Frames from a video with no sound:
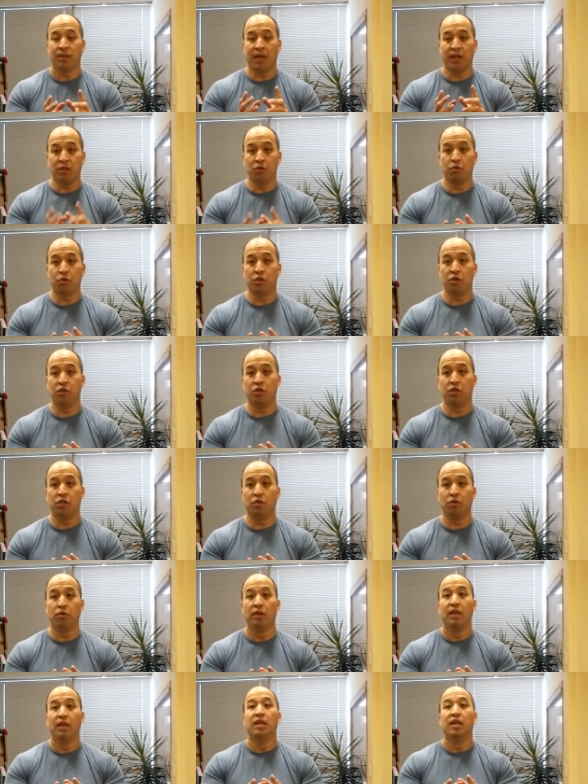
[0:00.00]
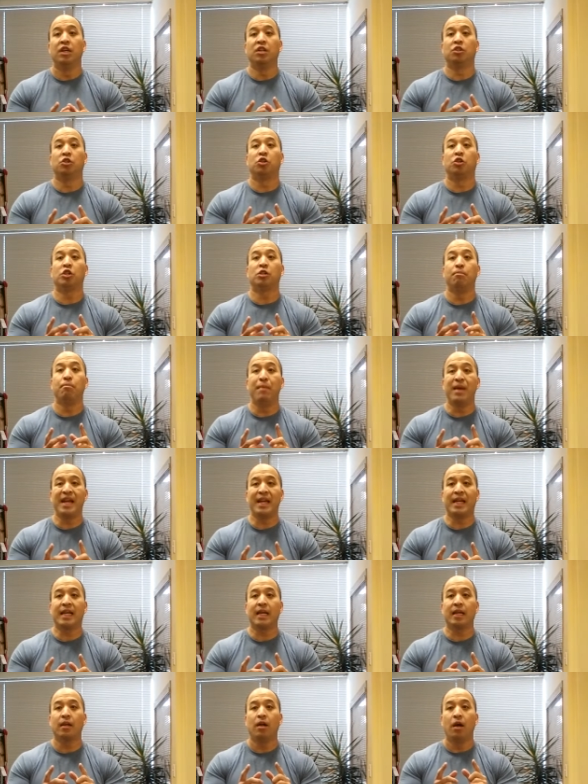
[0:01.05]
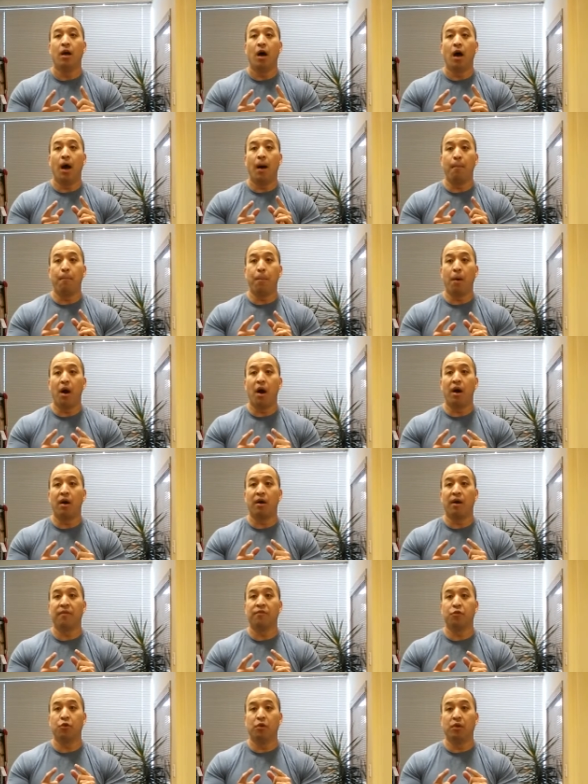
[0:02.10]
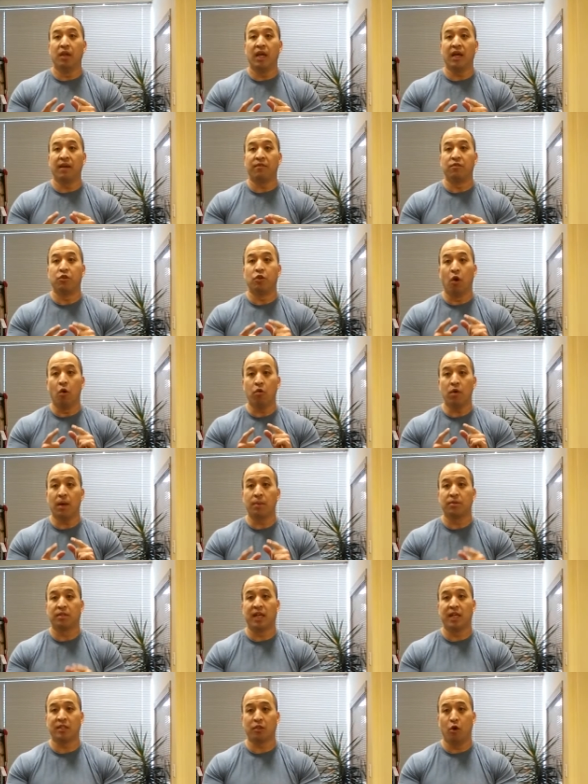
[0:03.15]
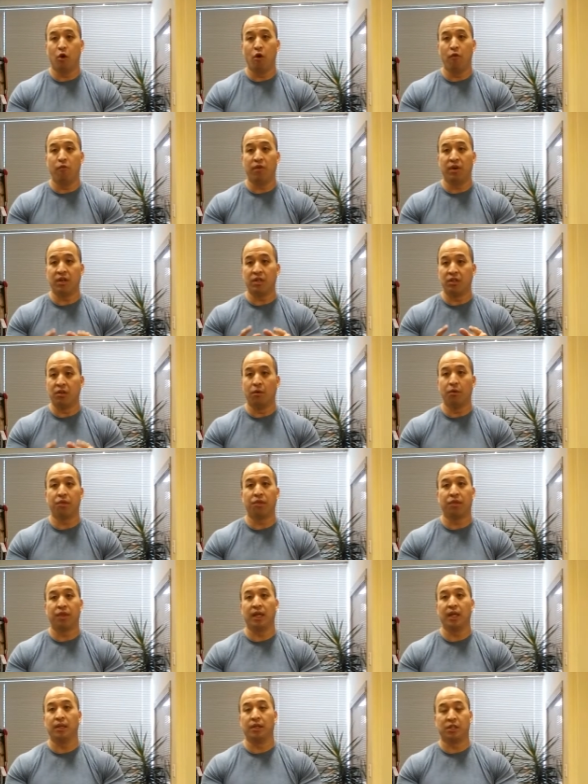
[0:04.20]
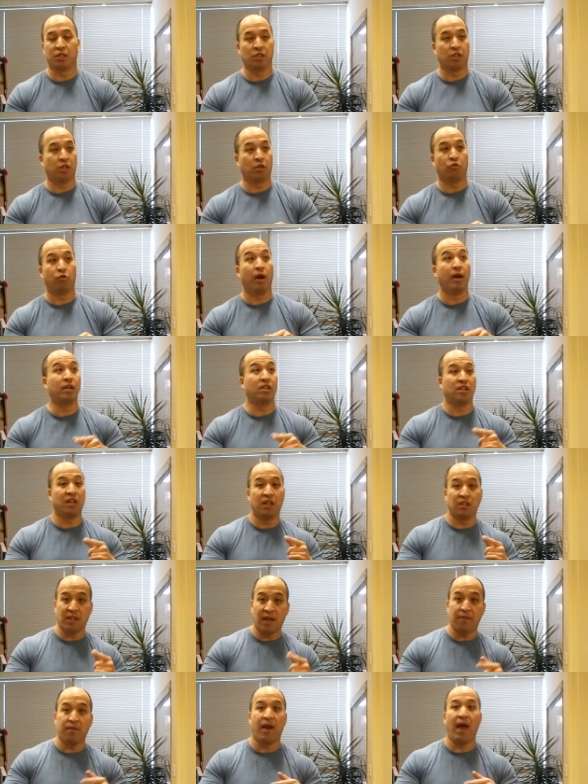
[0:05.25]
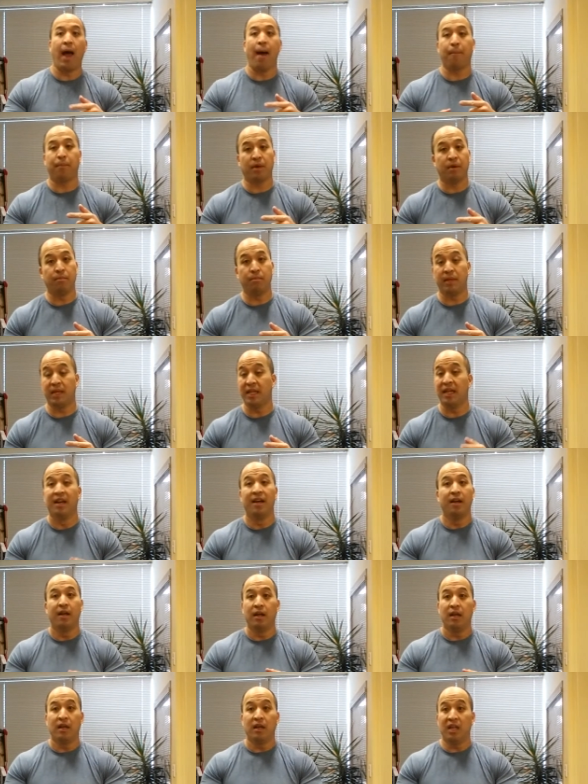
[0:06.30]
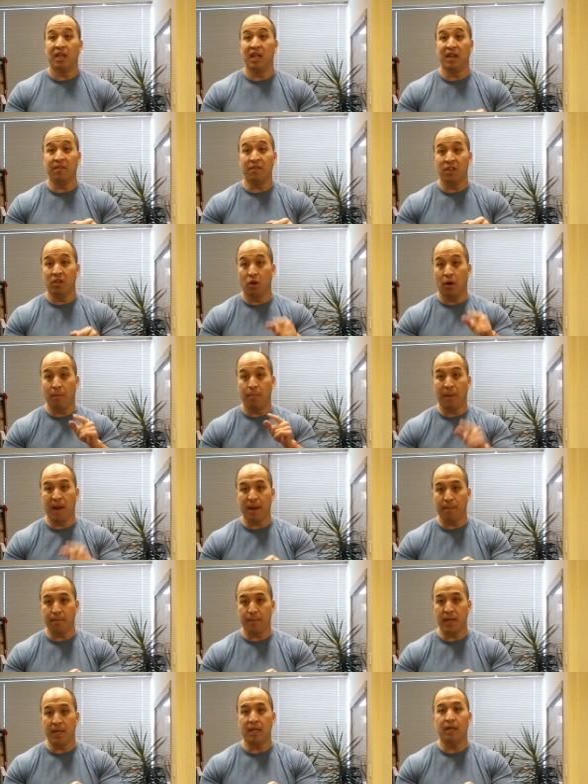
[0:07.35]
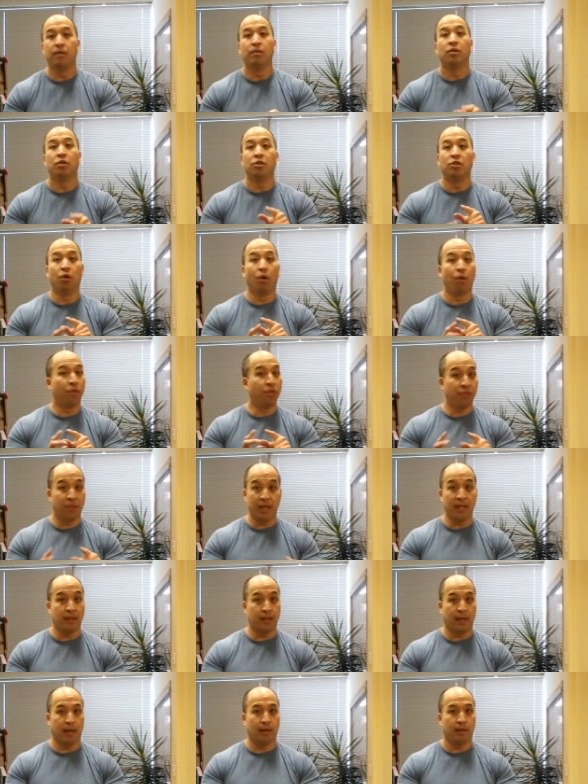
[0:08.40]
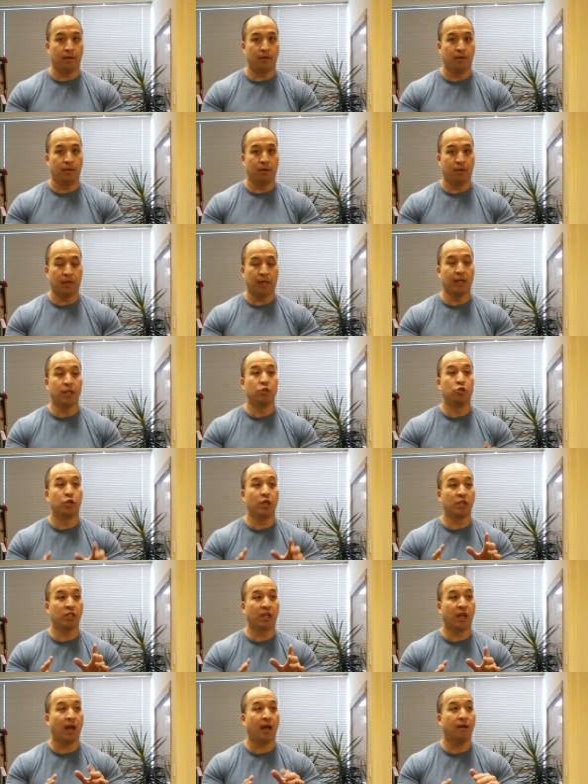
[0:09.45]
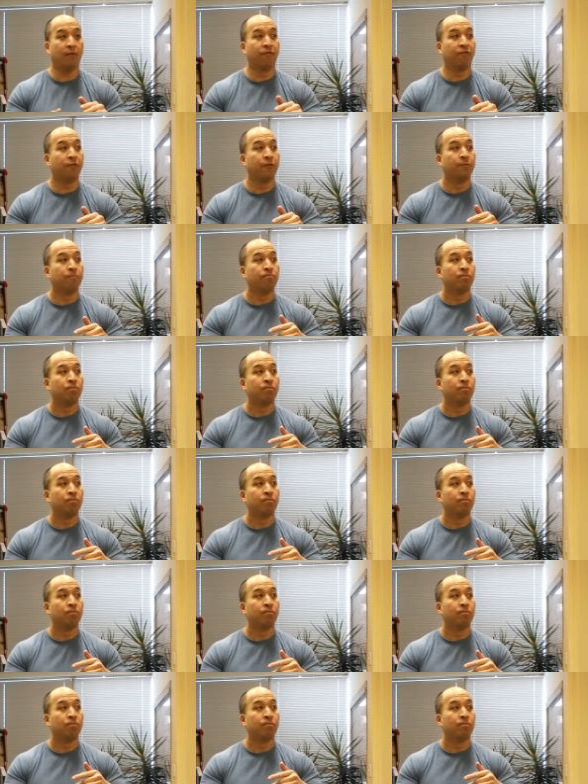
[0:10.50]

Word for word: that you can do is to just make it a part of your life. Don't obsess over it and don't think this is the greatest thing that's ever happened to me. Even though it might be, don't think that, okay? Just kind of